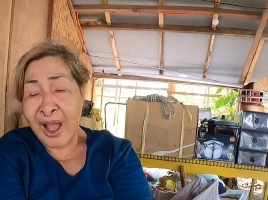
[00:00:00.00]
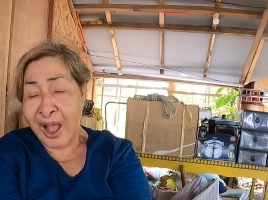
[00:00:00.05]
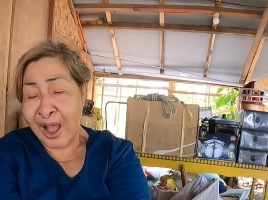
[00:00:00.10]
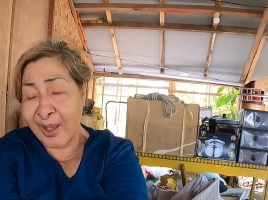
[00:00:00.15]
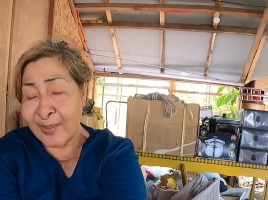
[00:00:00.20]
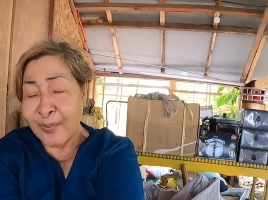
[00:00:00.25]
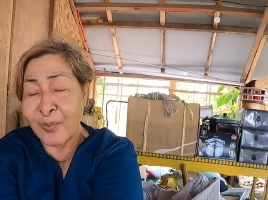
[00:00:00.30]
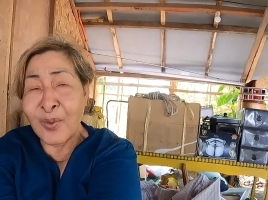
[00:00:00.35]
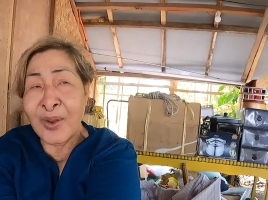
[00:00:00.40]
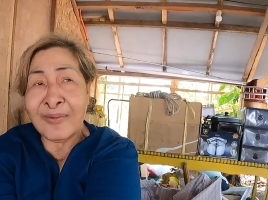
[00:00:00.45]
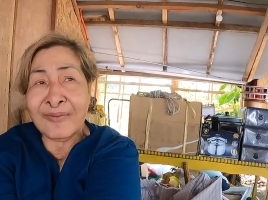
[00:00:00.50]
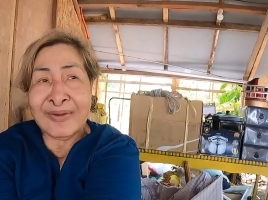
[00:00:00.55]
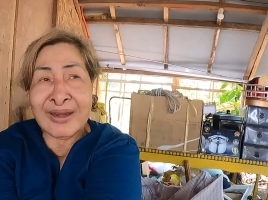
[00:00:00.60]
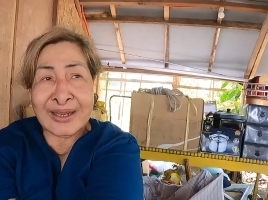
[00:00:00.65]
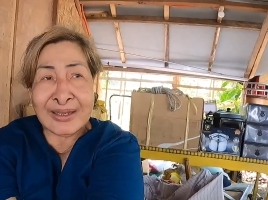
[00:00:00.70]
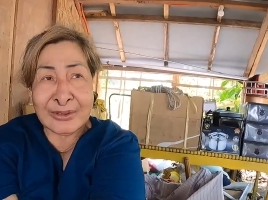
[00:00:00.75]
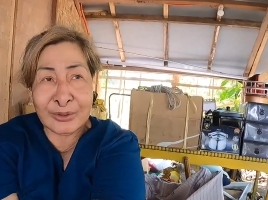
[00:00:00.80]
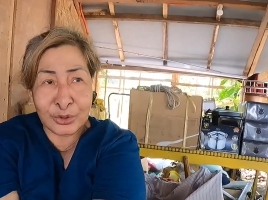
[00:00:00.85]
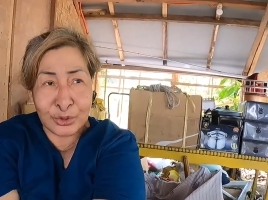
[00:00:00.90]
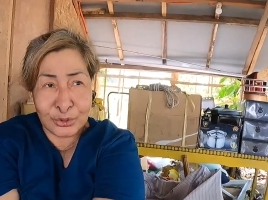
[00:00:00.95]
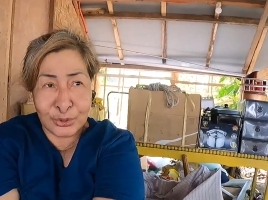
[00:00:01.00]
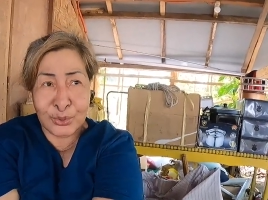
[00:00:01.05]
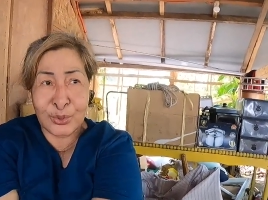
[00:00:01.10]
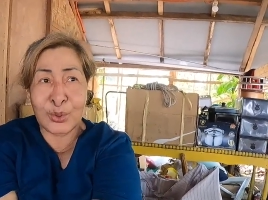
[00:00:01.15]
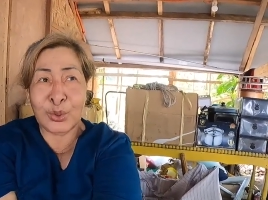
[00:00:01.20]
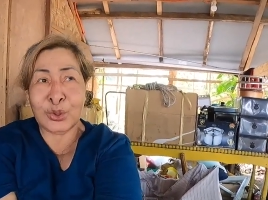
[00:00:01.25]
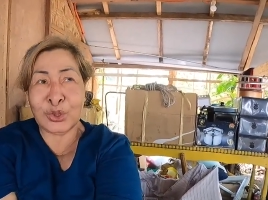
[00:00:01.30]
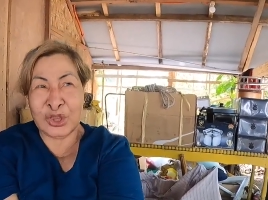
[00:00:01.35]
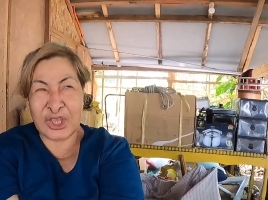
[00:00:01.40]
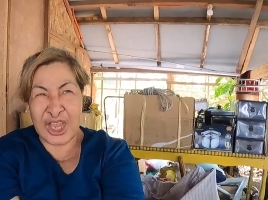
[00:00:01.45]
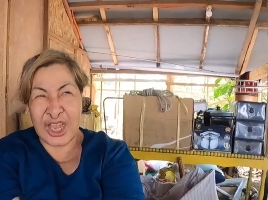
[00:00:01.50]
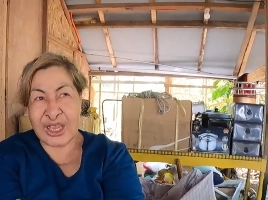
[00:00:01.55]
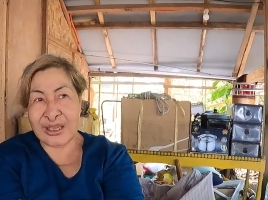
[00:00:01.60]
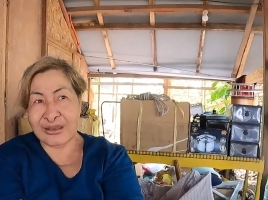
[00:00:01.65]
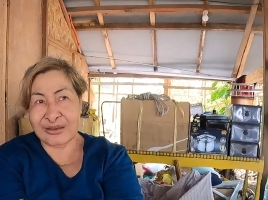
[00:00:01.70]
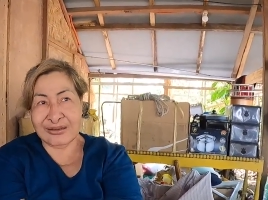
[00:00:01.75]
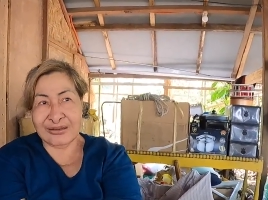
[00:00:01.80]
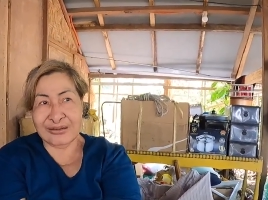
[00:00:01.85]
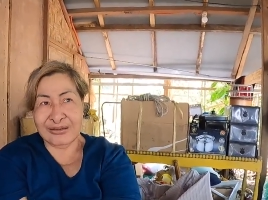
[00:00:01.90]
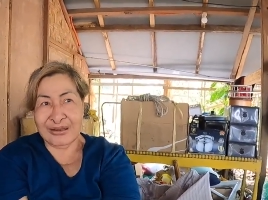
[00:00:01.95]
I'm wearing two thick
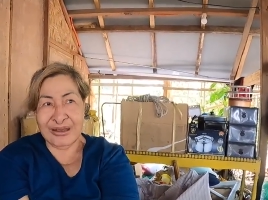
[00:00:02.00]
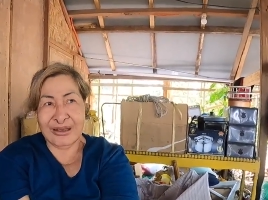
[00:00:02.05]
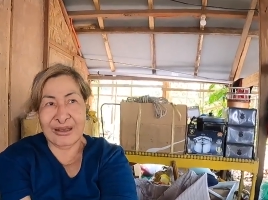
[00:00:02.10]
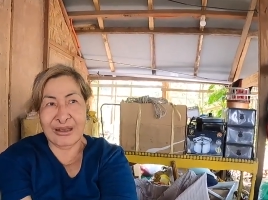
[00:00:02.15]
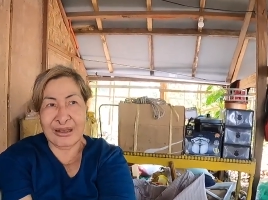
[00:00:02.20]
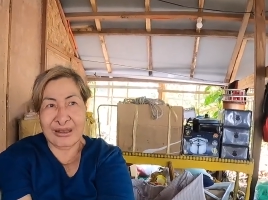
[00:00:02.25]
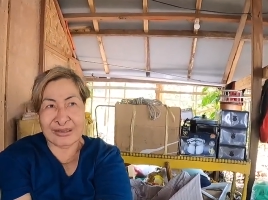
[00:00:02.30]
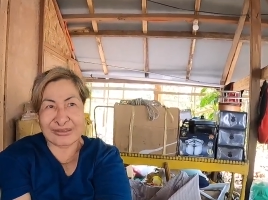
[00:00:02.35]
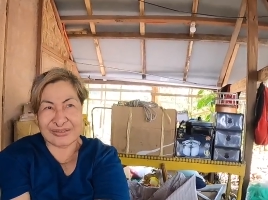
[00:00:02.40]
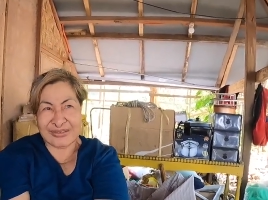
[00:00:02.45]
uh,